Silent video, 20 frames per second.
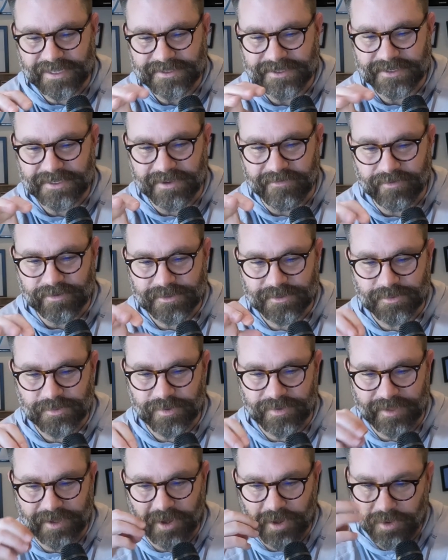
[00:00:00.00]
that's the difference
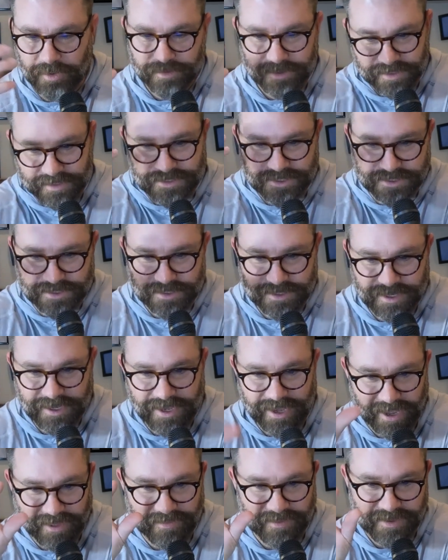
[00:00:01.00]
between the oldest
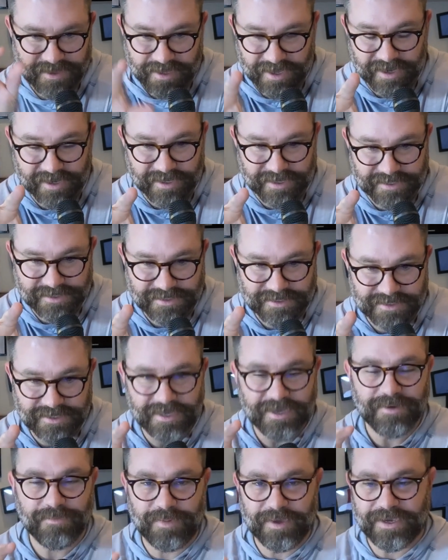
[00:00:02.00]
and the youngest
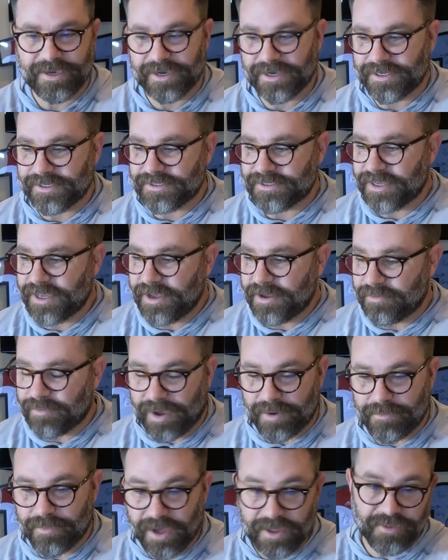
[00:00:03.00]
because
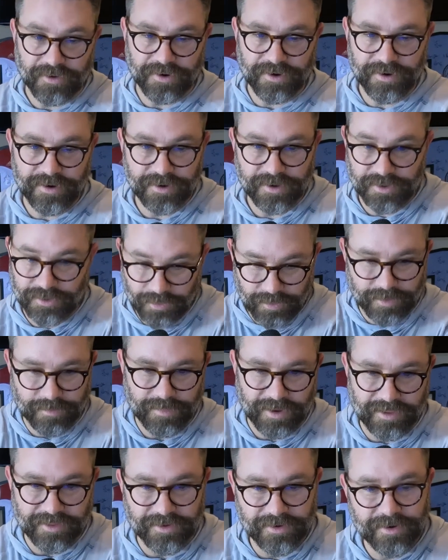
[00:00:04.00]
my mother, your
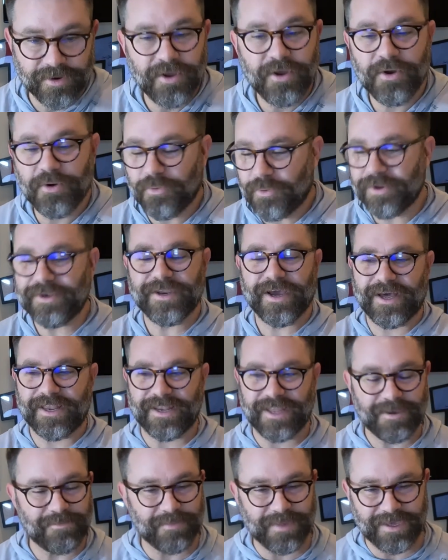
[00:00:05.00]
mother, would
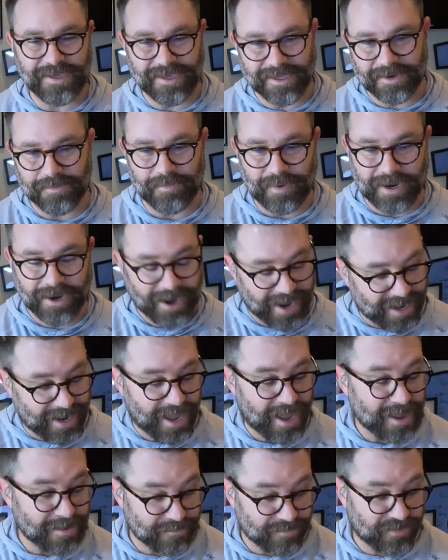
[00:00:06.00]
not let me get a pair. And
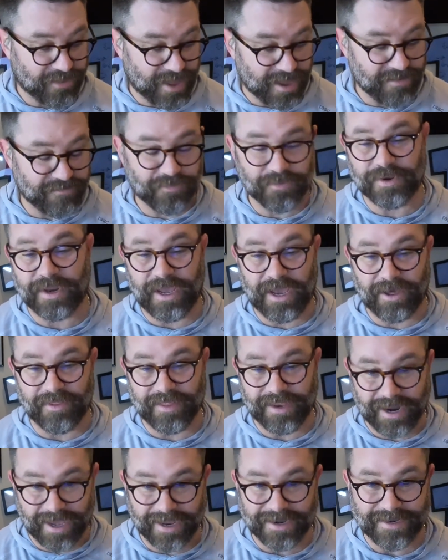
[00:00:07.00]
I am thankful now
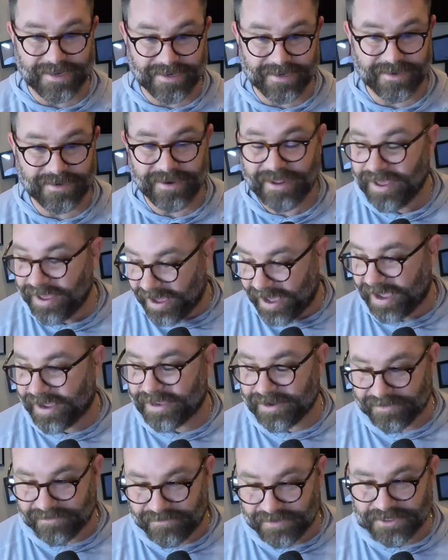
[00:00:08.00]
that I
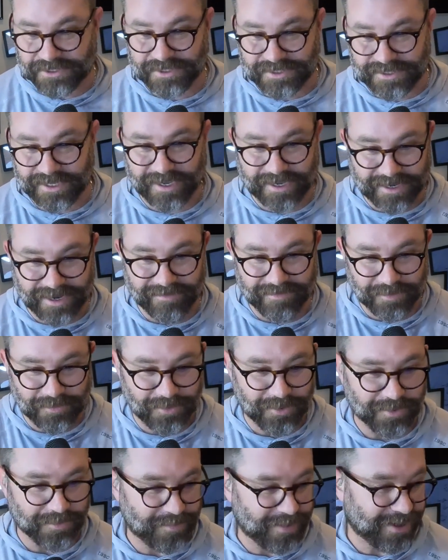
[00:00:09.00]
can officially say I never
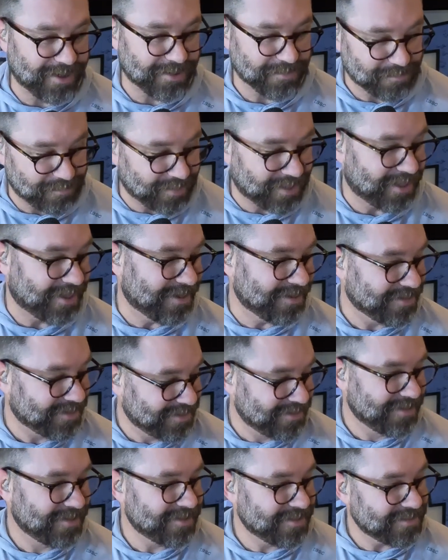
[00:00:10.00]
wore a pair, but
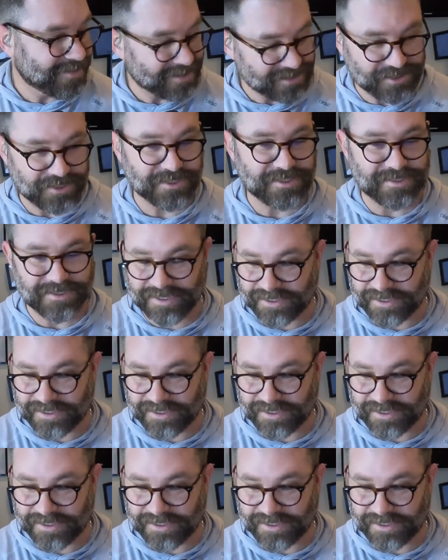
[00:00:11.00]
let's just